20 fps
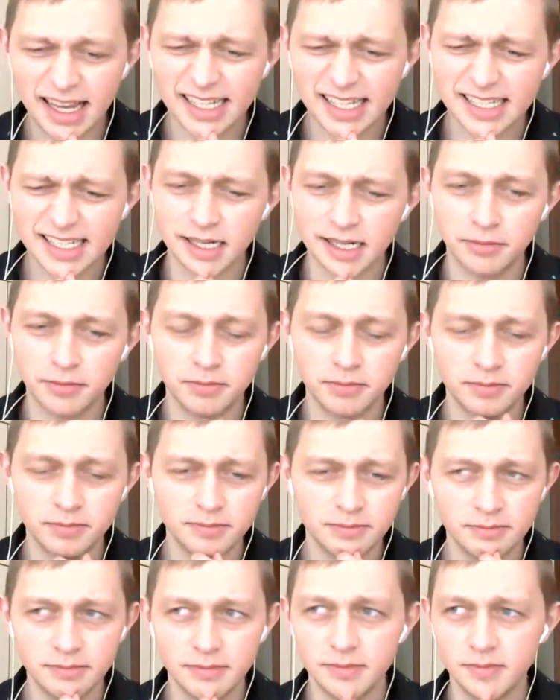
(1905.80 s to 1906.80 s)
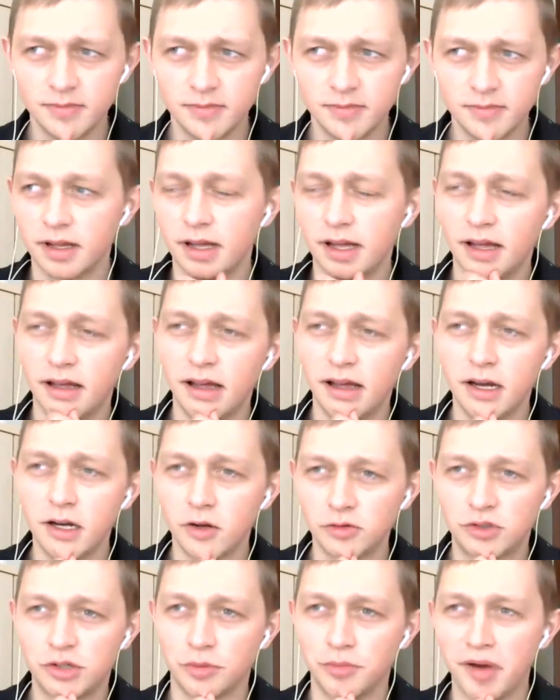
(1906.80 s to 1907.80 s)
has some, I don't know,
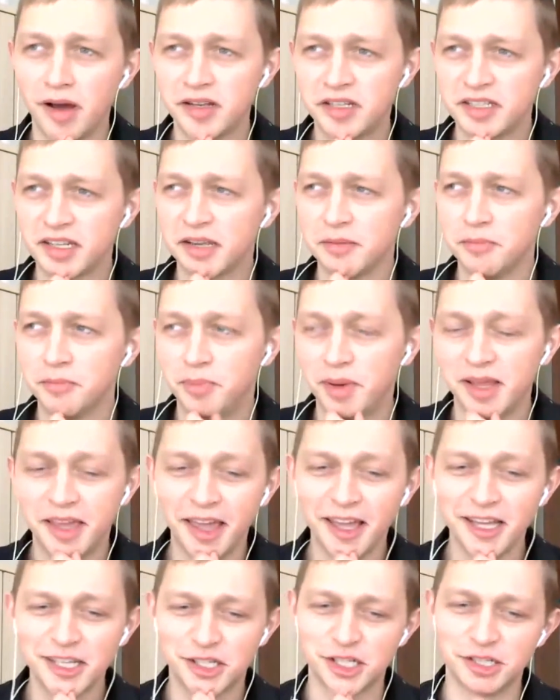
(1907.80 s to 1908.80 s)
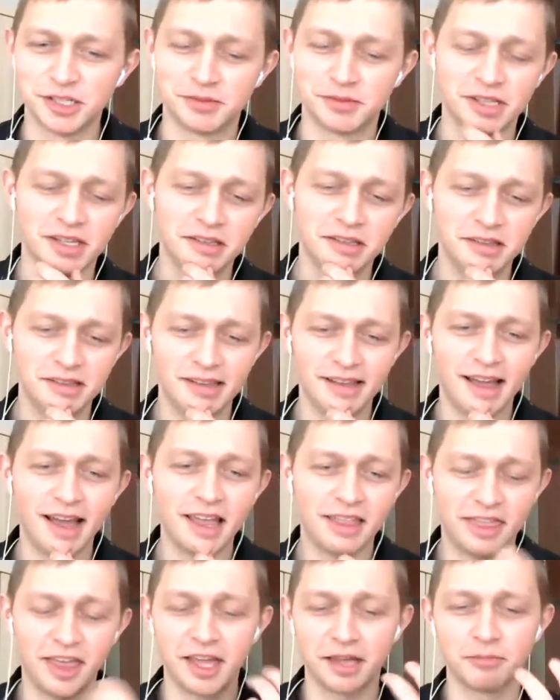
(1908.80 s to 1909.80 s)
dramatic implications, I
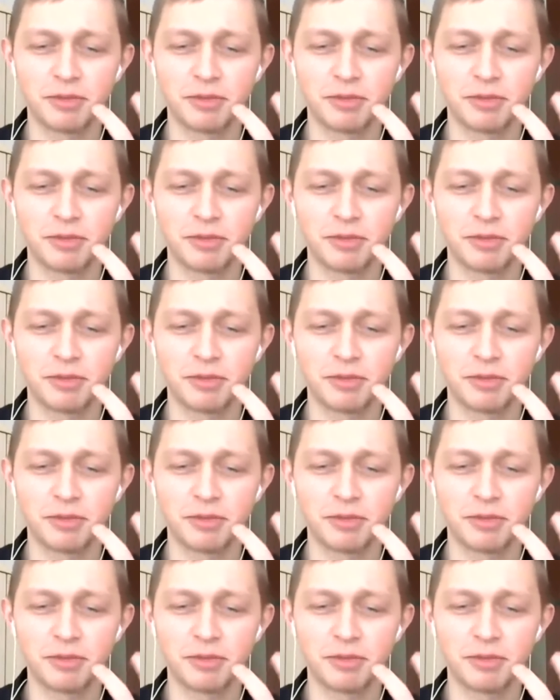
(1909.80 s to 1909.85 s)
think,